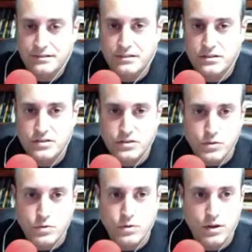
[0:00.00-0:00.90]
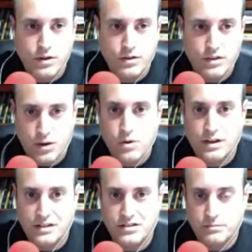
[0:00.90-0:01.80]
to that
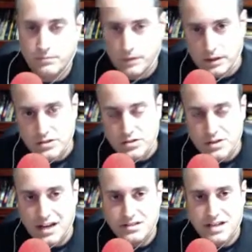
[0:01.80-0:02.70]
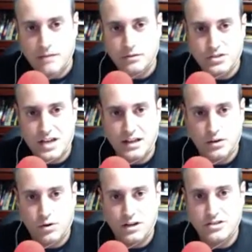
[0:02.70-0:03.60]
organism so that as time goes on that
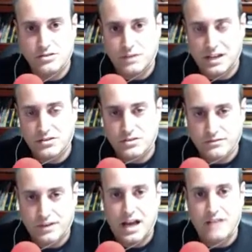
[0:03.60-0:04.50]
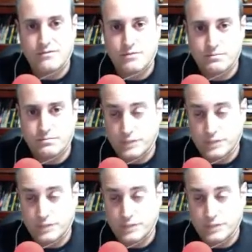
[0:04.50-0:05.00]
organism can survive re,